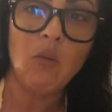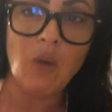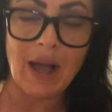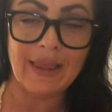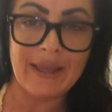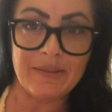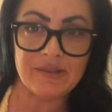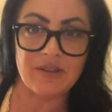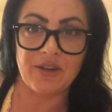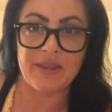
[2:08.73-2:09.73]
While I'm
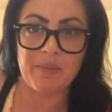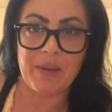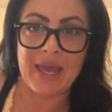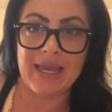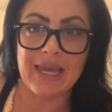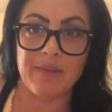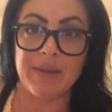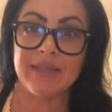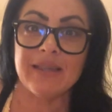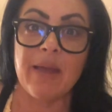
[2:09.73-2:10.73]
stirring the pancake
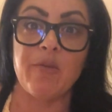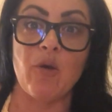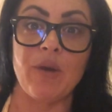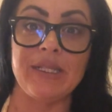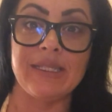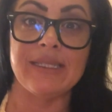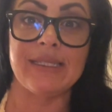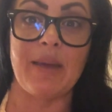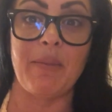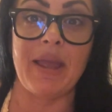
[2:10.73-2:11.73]
mix, I am going to
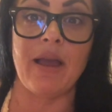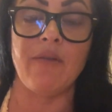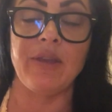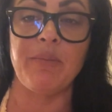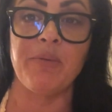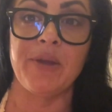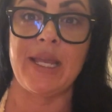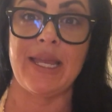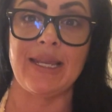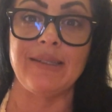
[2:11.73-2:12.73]
set my oven
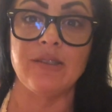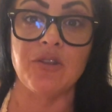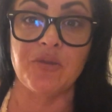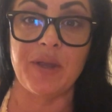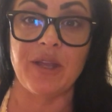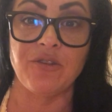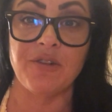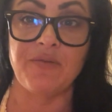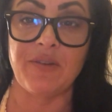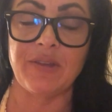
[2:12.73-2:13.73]
preheated to
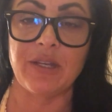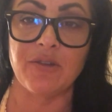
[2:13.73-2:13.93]
350